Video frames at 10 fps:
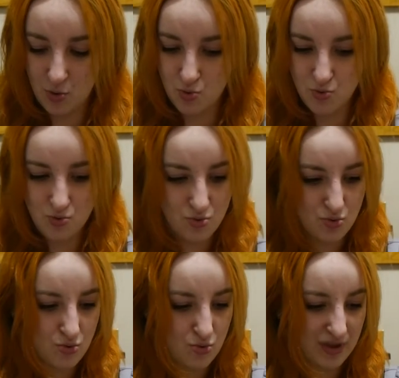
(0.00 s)
Ooh,
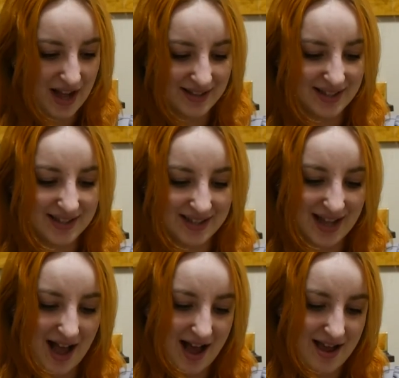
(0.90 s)
that's
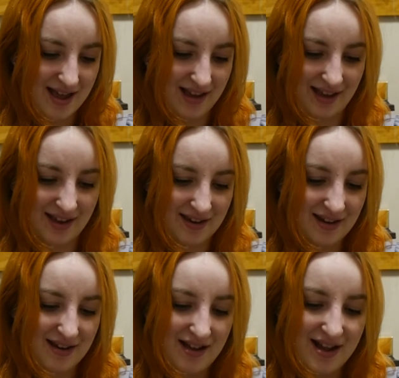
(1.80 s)
exciting.
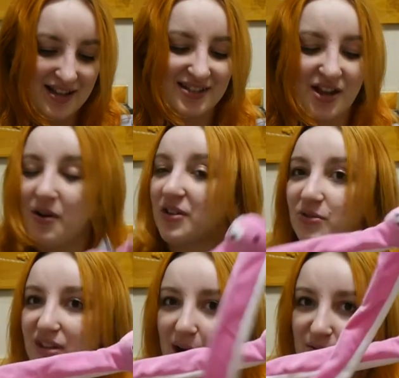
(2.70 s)
So I
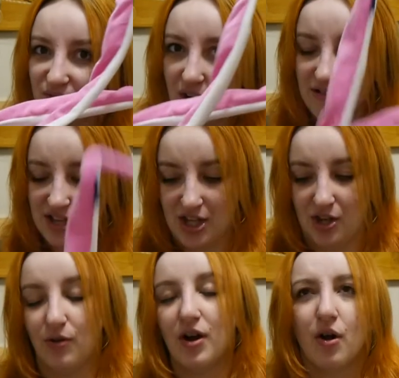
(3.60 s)
thought that was very
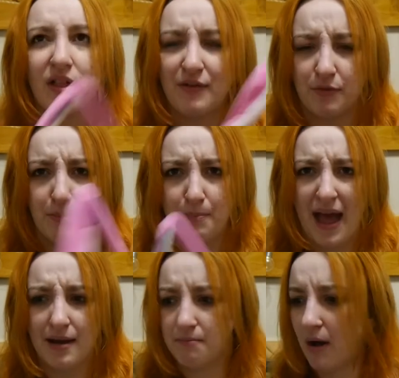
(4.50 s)
cute. I got that from
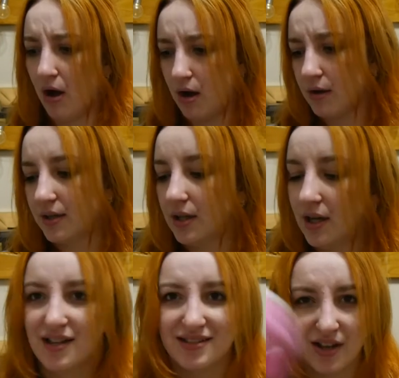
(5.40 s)
PenParc.
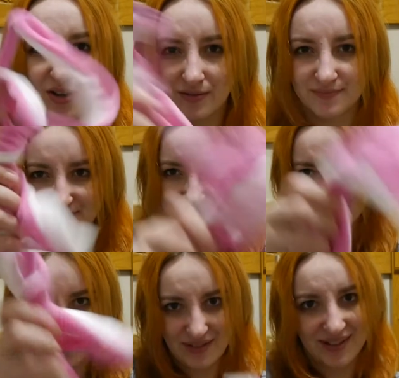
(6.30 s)
So
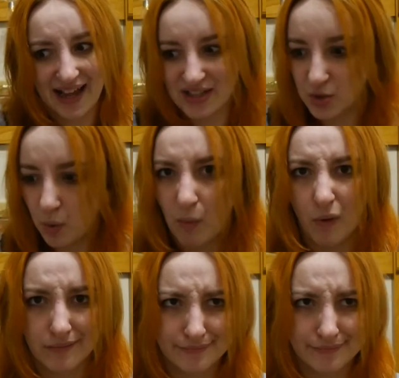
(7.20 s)
if in case you want one.